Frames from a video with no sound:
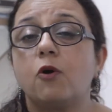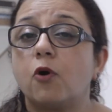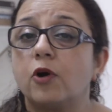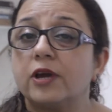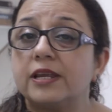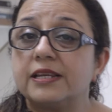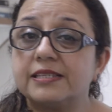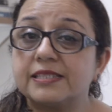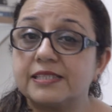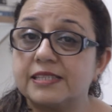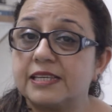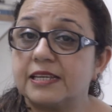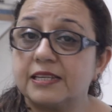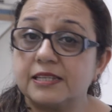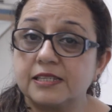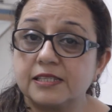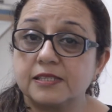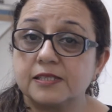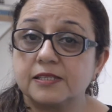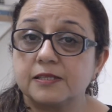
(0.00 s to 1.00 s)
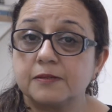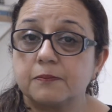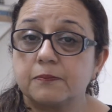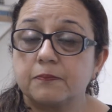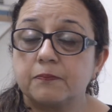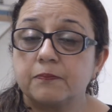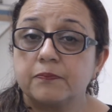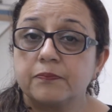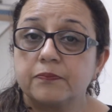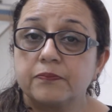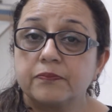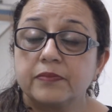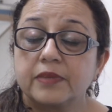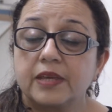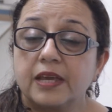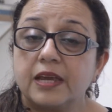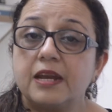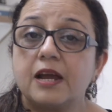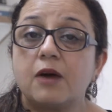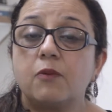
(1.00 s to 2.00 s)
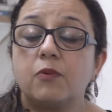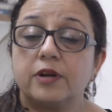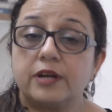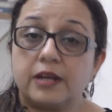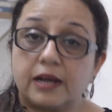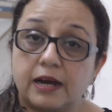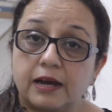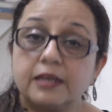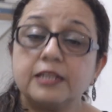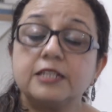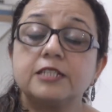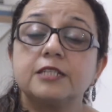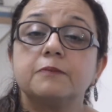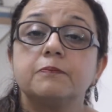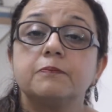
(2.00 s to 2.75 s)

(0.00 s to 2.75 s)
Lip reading: oil seeds in our diet,